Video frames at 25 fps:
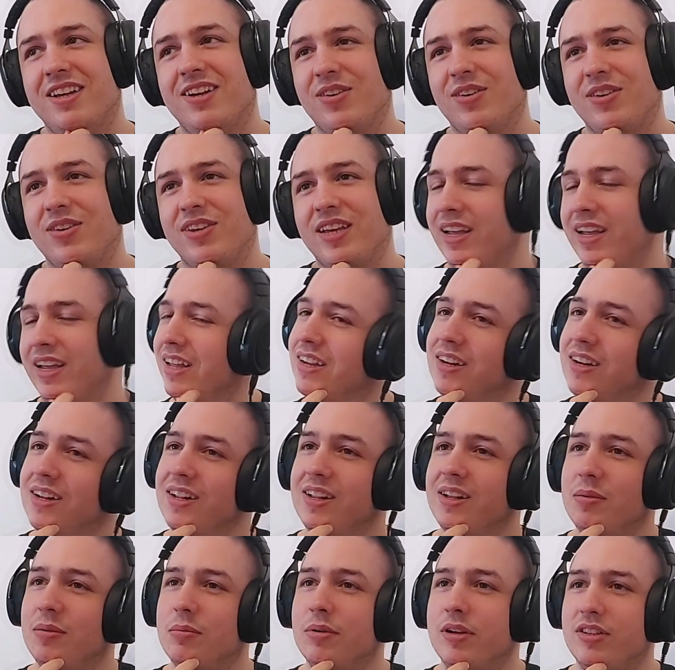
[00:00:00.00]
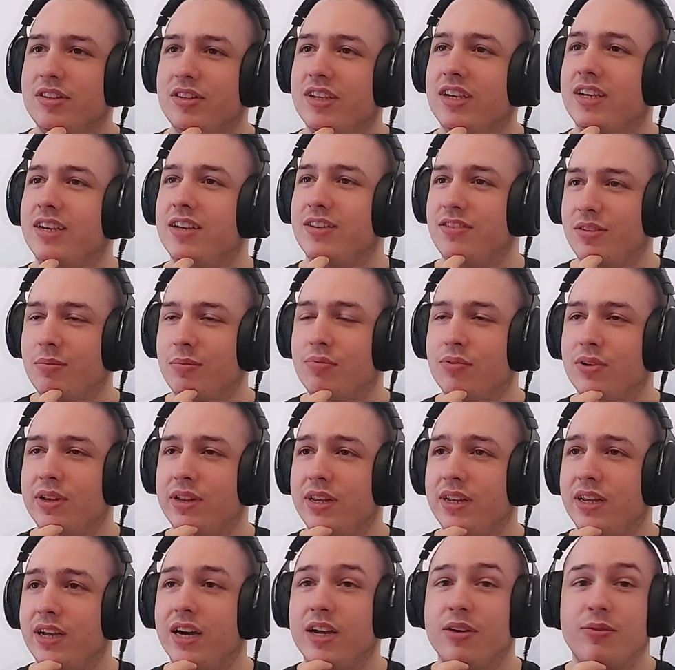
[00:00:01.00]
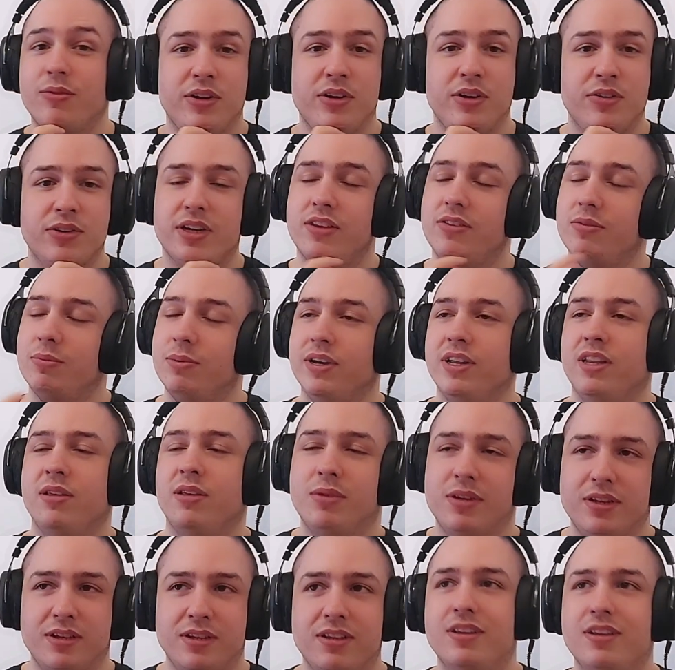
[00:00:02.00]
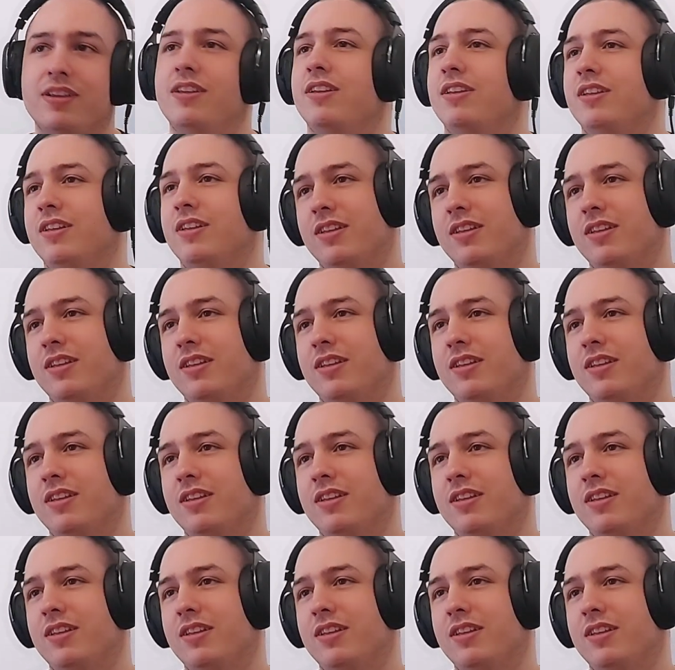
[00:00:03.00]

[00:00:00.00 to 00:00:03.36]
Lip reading: Okay, but yeah, some pretty high win rates by any means.